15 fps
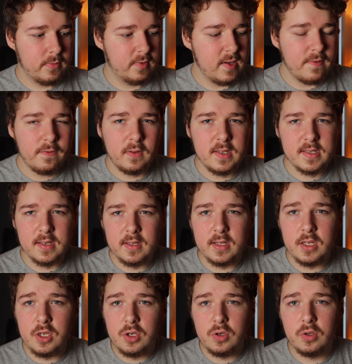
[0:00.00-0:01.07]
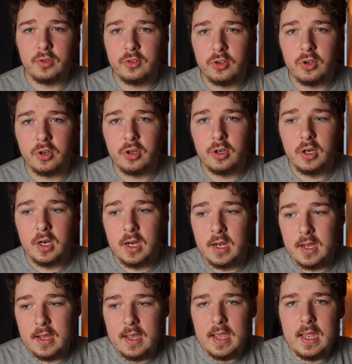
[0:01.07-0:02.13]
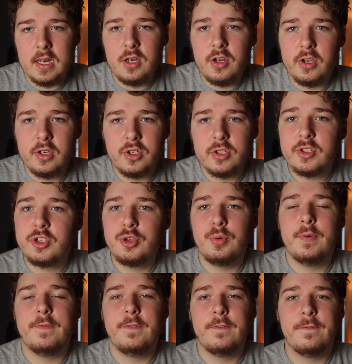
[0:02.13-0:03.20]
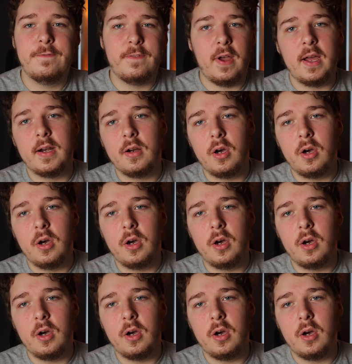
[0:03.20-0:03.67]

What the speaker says: Definitely something that you could do, and you can just do it for fun.